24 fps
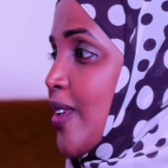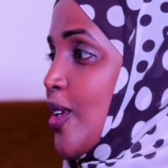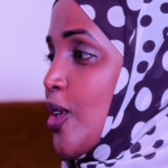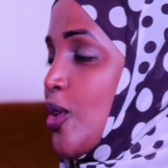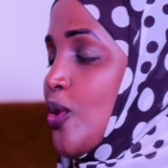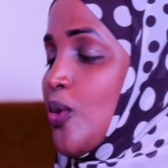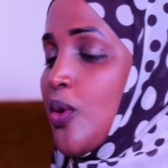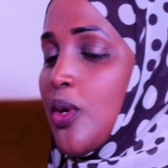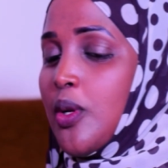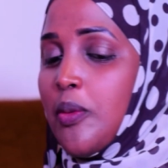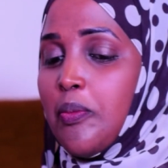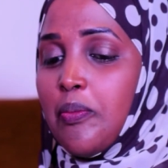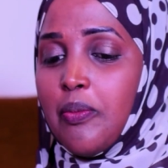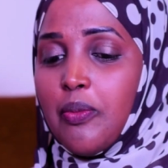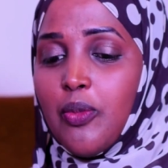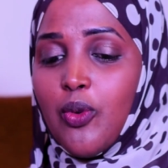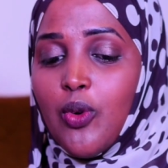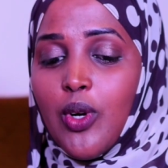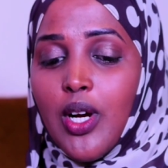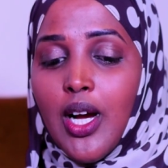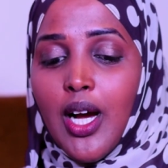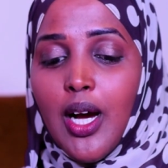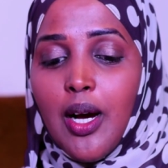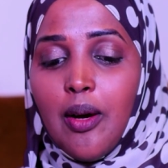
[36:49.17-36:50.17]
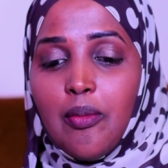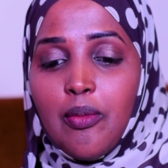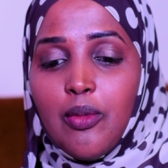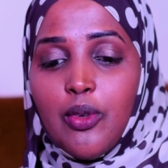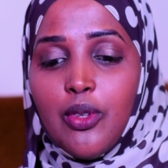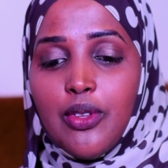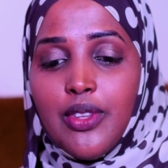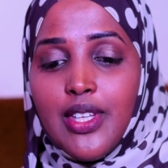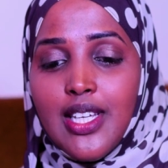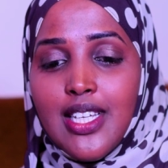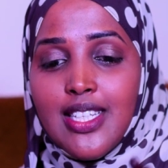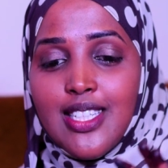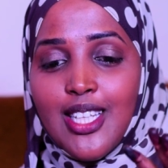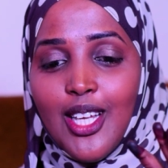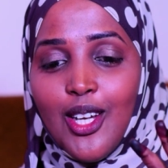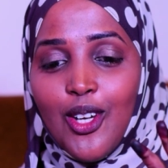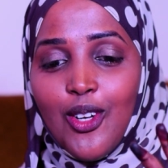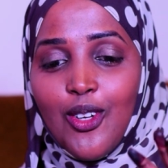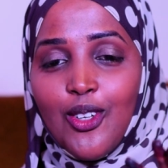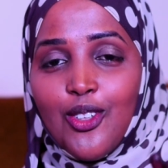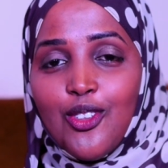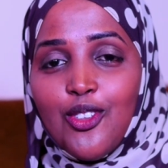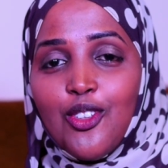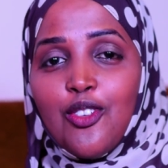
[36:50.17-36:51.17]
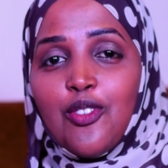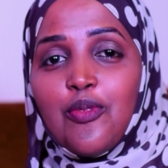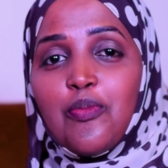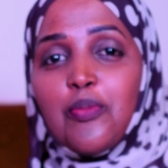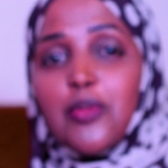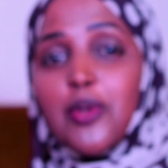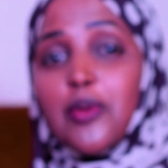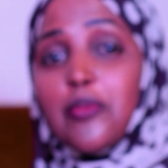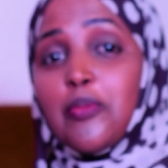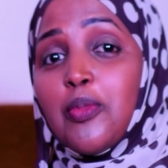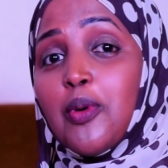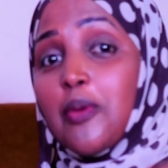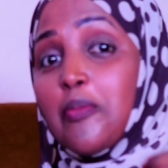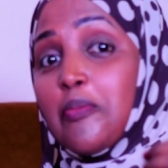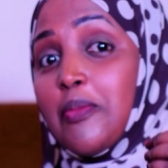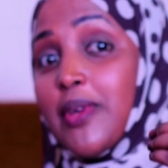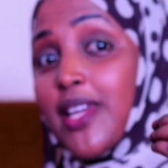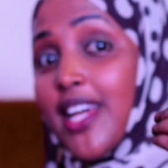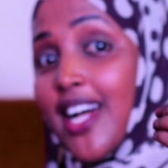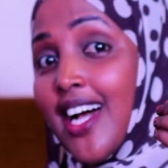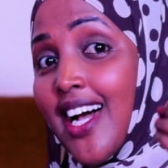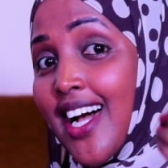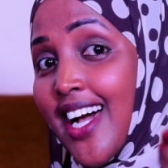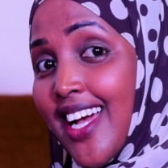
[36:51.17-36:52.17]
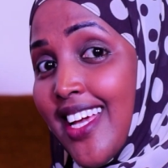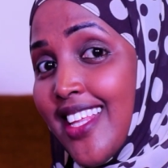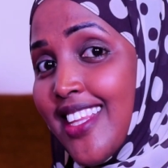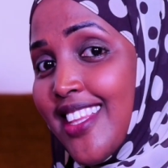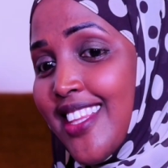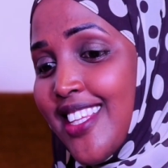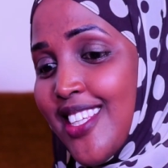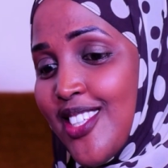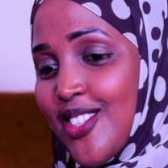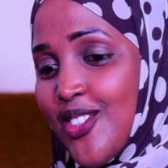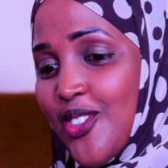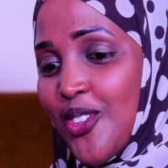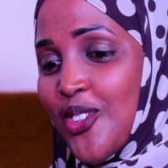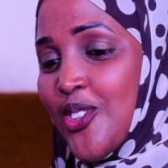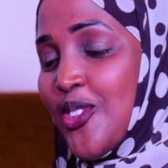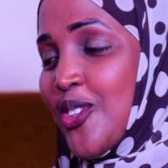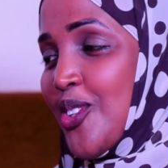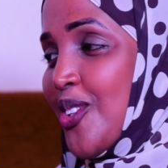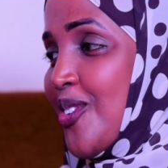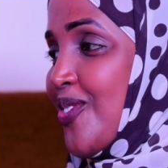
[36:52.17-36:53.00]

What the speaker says: You will come, there's a lot of people behind this social